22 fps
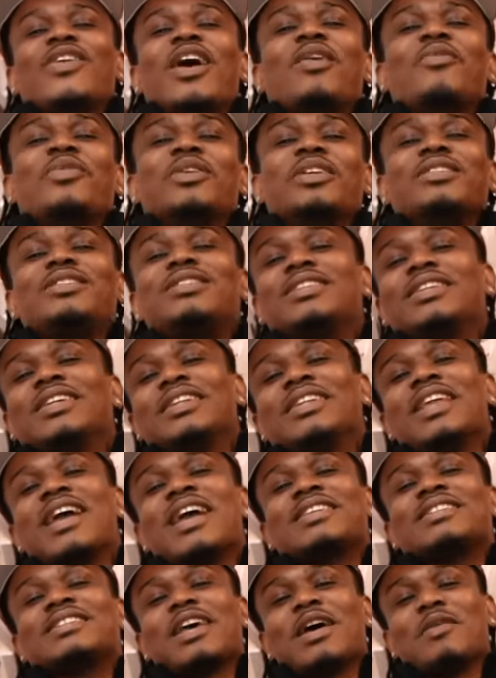If y'all want to see a
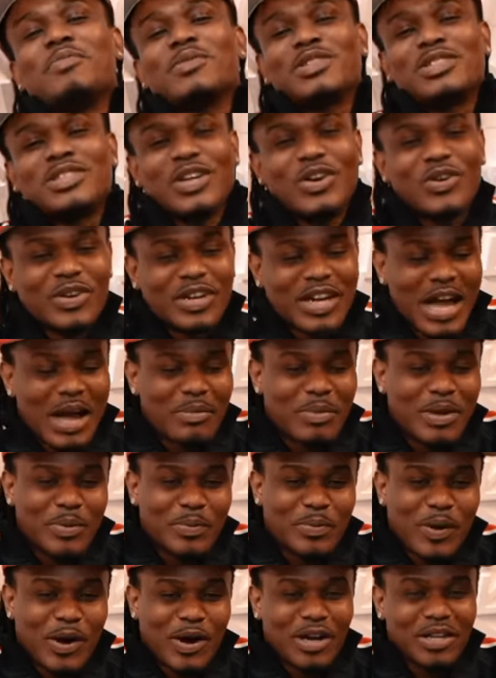next episode,
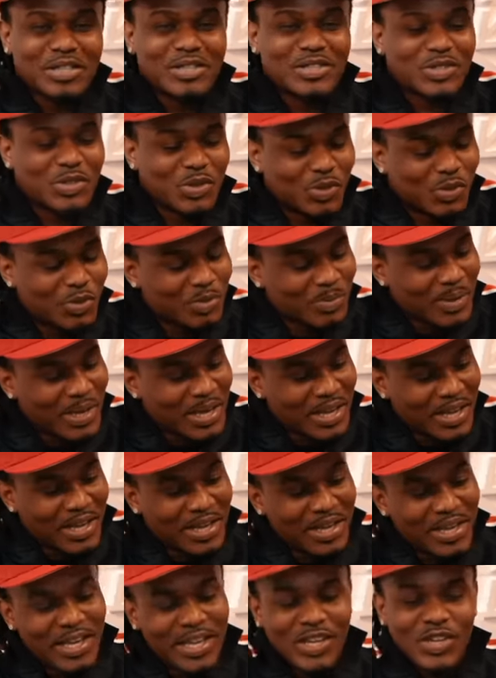comment part two,
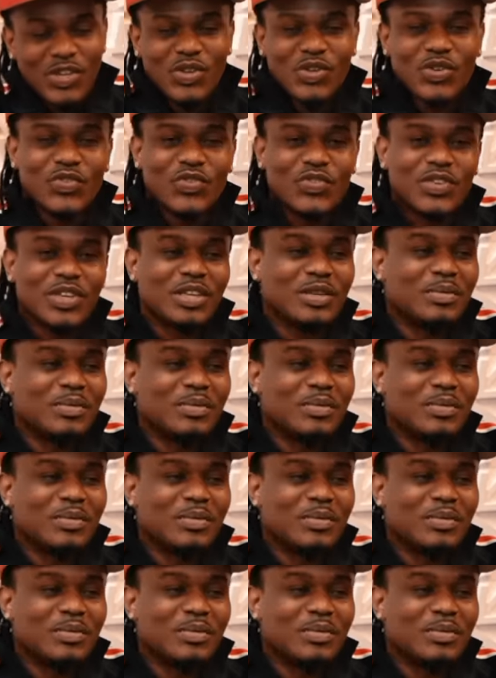man. Yo. You